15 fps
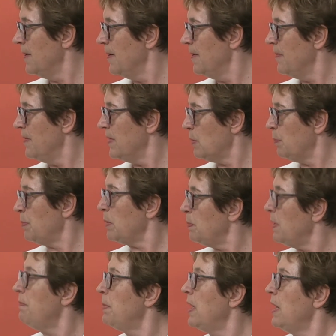So, but people
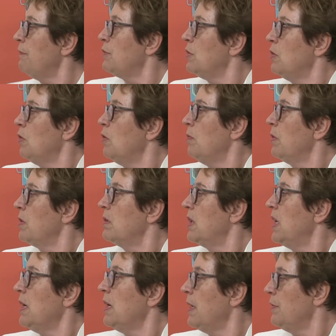have to know, what can
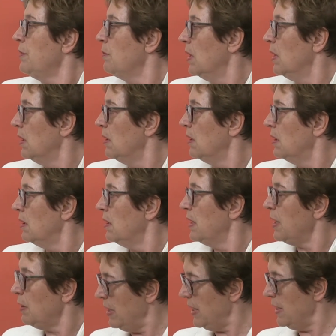I do? They're
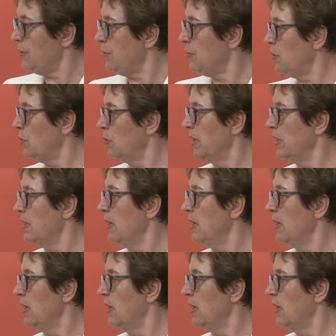willing to do it.